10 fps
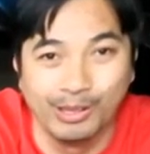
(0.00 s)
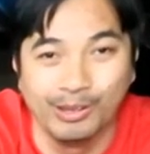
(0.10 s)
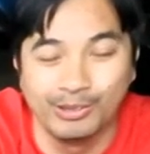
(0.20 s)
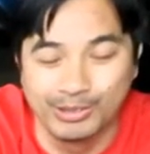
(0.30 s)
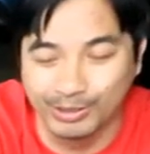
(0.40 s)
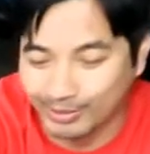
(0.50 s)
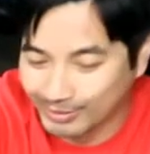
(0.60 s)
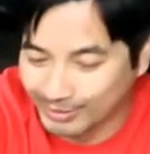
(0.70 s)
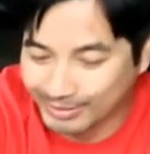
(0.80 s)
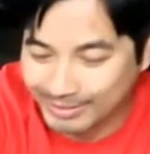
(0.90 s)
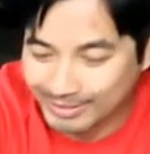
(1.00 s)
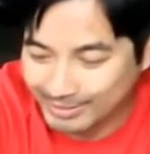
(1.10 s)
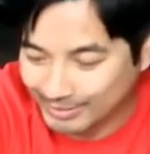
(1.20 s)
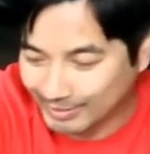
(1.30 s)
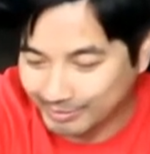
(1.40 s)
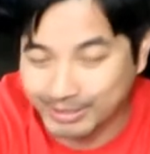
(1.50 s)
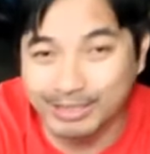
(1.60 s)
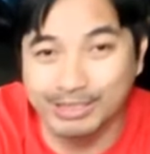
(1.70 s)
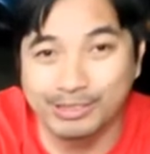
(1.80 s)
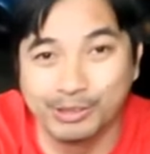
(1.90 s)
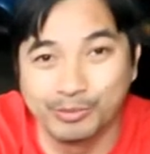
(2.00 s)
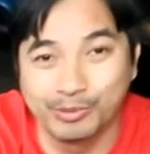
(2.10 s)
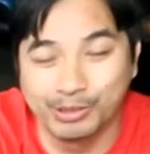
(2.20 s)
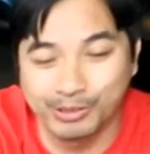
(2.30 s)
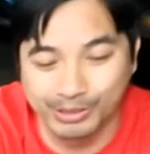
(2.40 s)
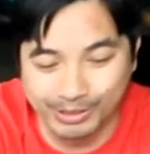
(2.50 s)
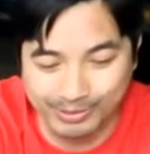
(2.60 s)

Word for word: know. so, so I try not to overload it.